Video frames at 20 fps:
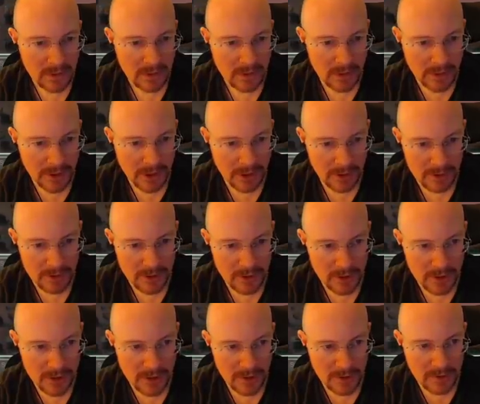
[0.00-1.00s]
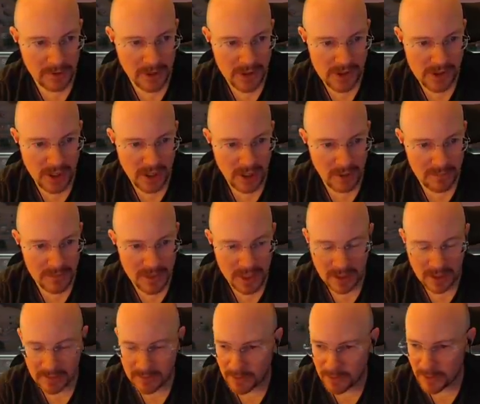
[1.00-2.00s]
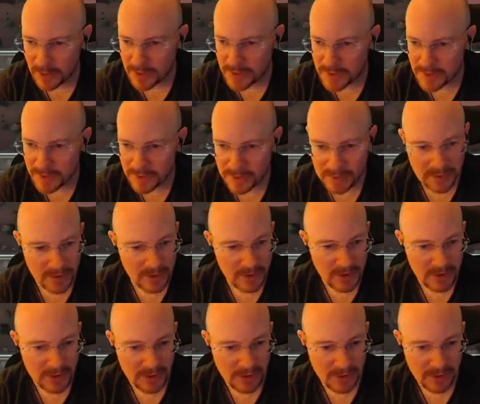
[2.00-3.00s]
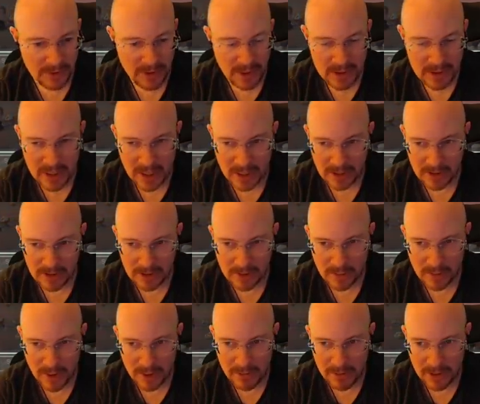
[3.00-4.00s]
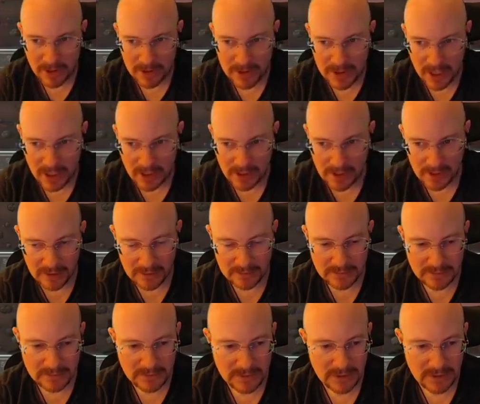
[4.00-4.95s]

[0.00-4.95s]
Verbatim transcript: Go heal, drone. You did a great job tanking for us. You're a great tank. You're a way better tank than,